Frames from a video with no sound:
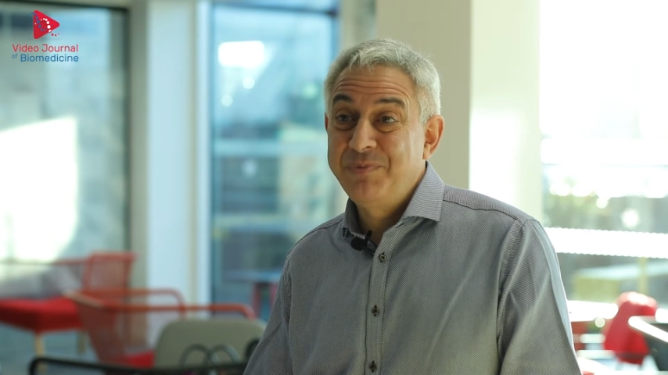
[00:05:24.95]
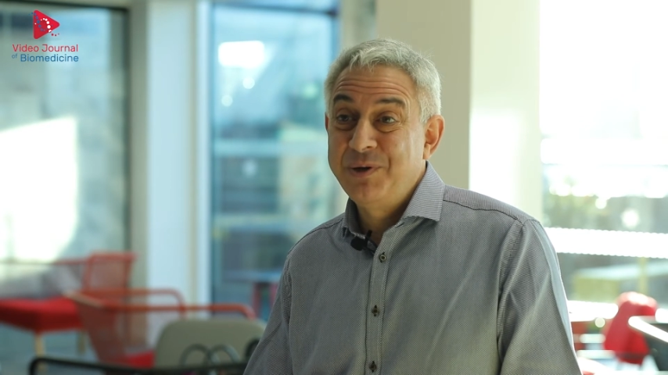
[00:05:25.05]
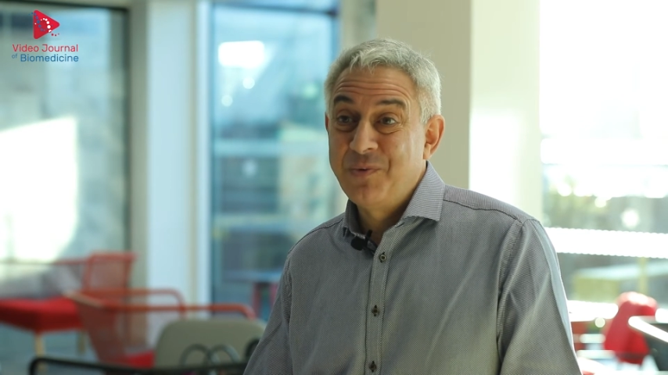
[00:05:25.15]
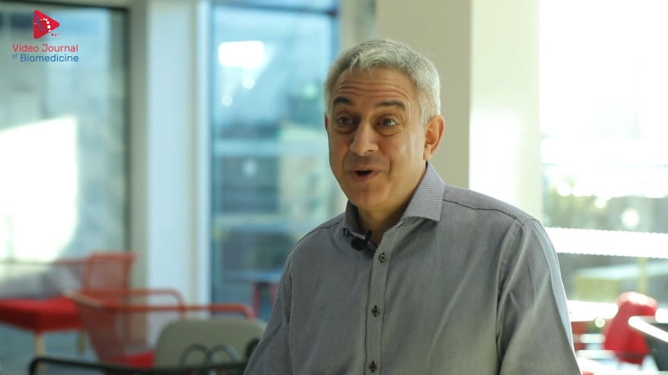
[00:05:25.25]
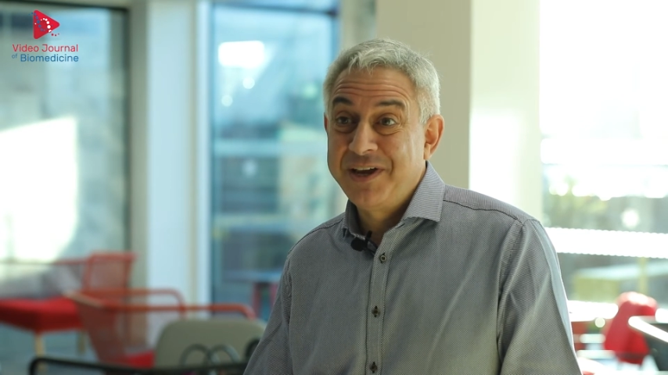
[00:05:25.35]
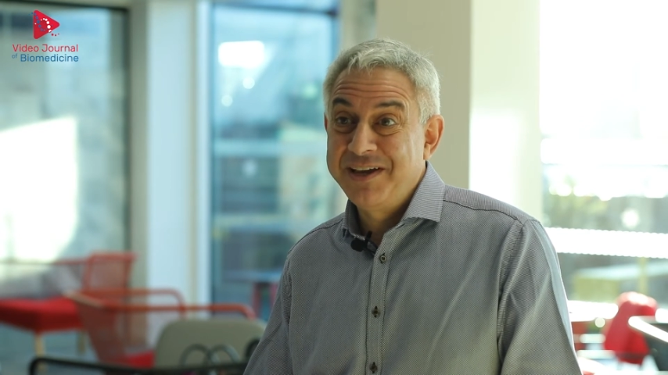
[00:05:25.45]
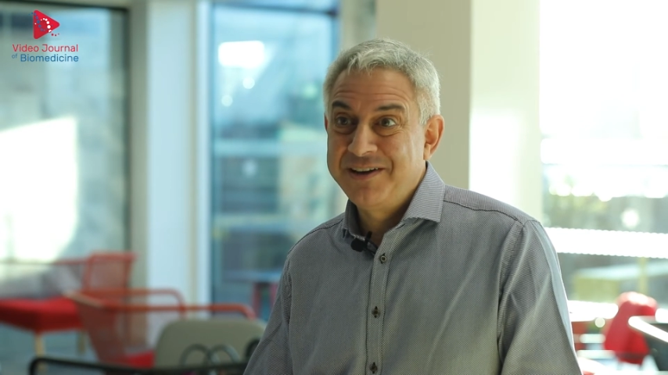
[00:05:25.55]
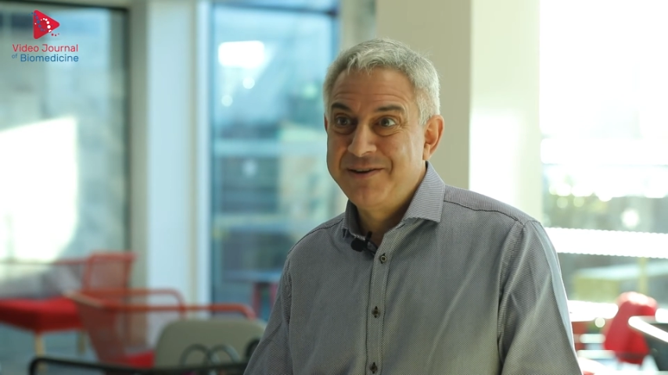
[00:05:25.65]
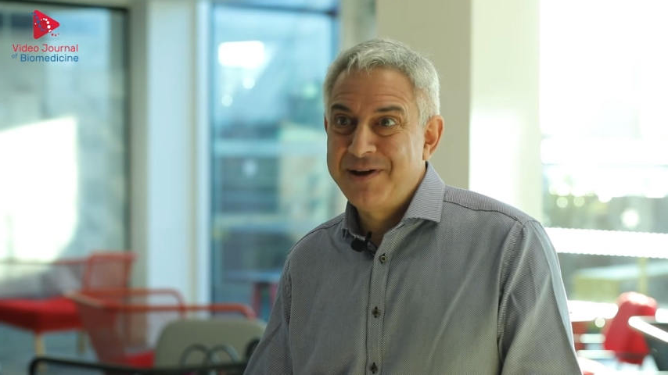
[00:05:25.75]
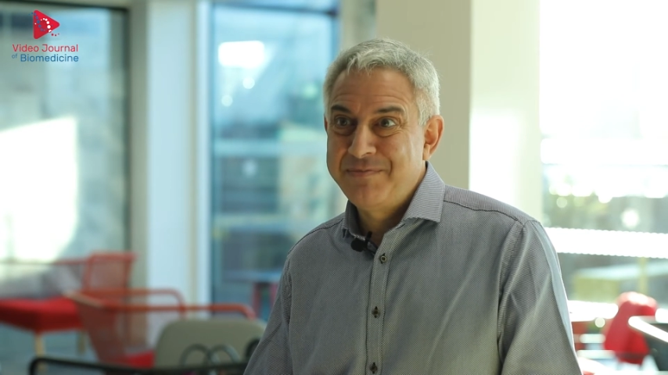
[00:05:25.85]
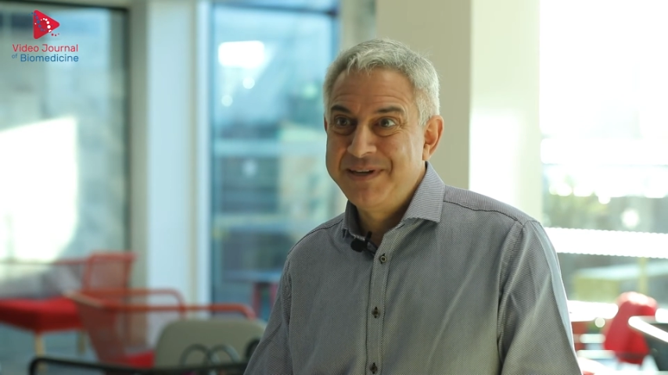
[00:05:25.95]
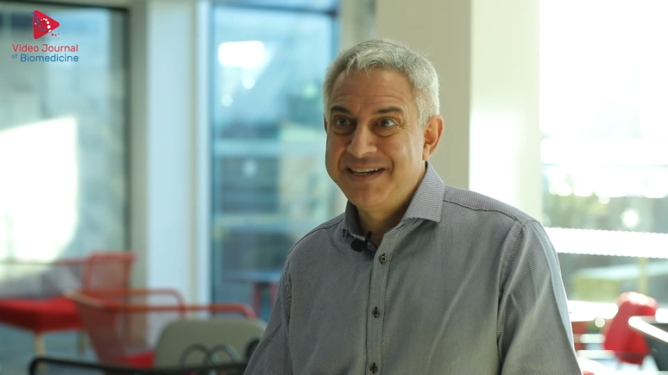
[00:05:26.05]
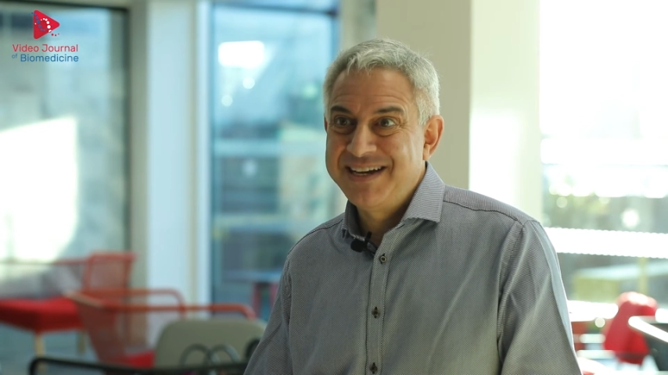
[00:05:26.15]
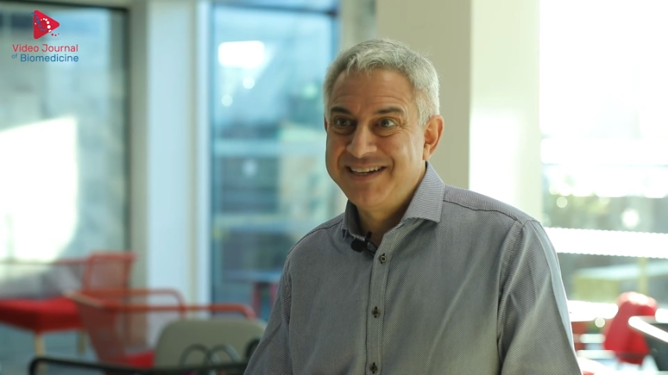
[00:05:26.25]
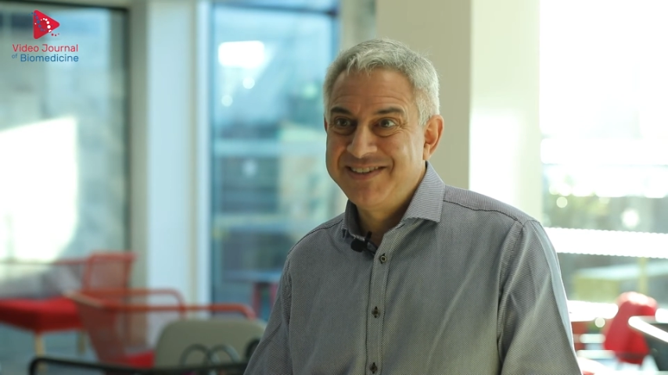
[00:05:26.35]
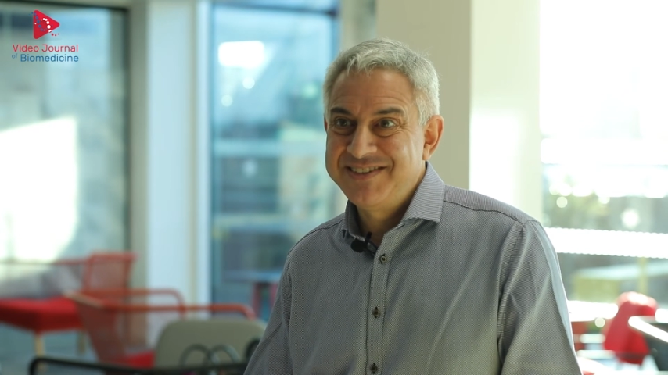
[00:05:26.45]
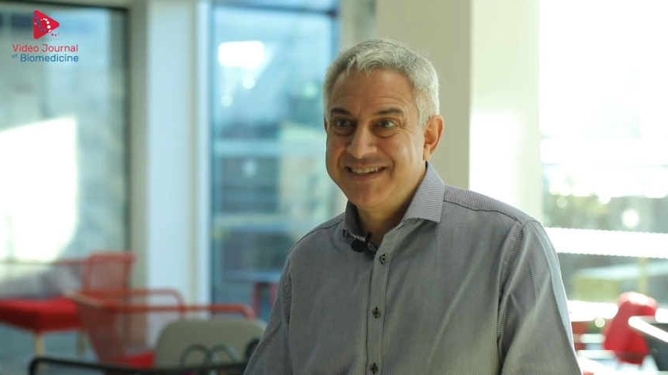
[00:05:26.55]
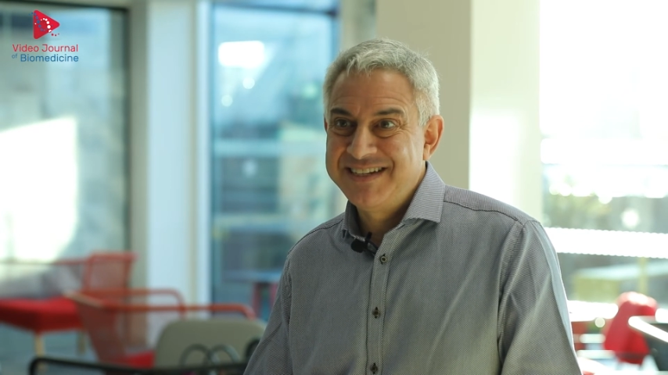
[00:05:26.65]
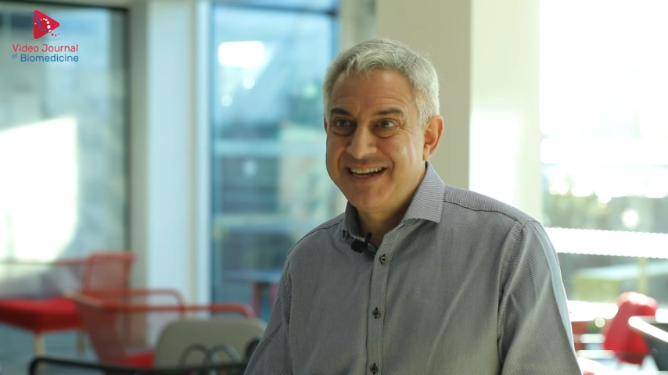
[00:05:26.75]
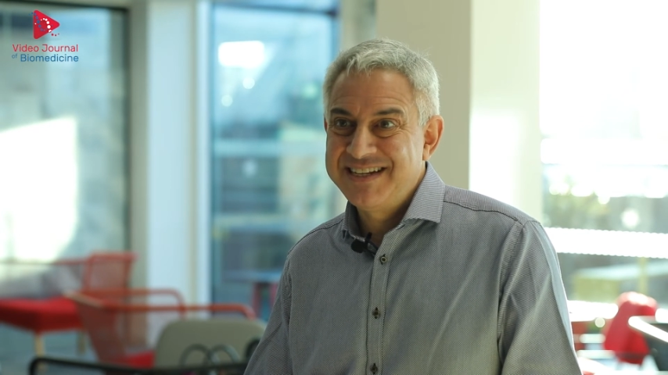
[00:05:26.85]
been working on a rapid
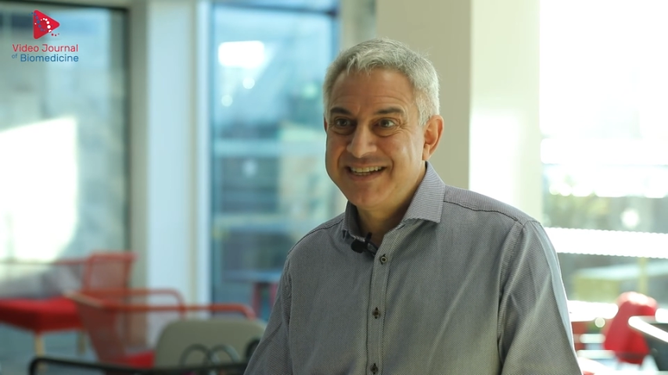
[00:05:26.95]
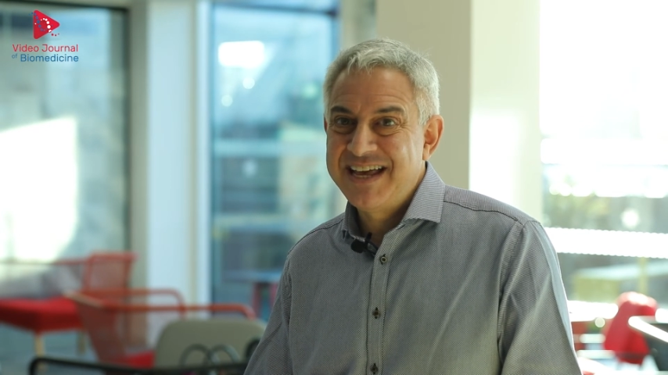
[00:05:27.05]
diagnostic test.